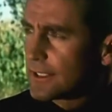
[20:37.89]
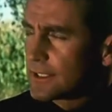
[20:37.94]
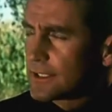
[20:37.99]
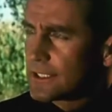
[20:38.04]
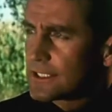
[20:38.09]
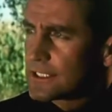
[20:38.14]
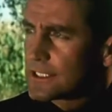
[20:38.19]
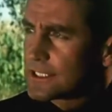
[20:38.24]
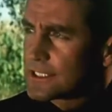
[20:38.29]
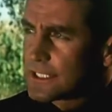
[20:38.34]

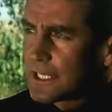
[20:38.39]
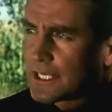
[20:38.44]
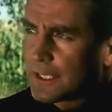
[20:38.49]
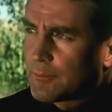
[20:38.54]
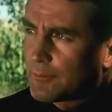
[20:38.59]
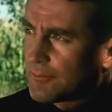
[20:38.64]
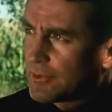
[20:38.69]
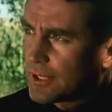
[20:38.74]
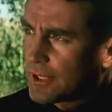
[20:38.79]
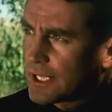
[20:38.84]
at the
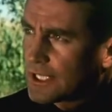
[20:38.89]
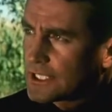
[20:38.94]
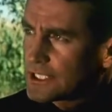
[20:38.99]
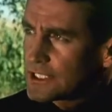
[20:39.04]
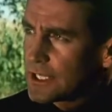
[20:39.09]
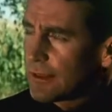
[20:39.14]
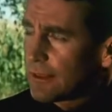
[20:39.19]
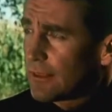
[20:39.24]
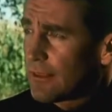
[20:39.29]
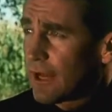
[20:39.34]
same
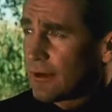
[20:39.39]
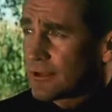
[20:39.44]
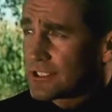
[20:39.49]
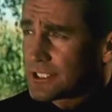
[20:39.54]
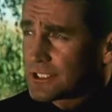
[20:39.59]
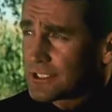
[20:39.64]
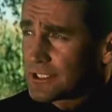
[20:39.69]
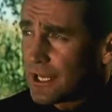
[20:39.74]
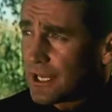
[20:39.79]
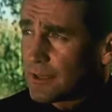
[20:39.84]
place a
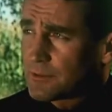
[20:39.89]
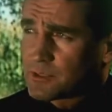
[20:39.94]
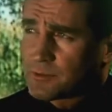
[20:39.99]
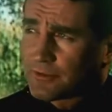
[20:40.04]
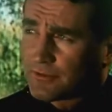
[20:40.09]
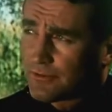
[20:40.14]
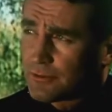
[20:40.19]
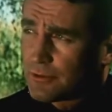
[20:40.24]
thousand times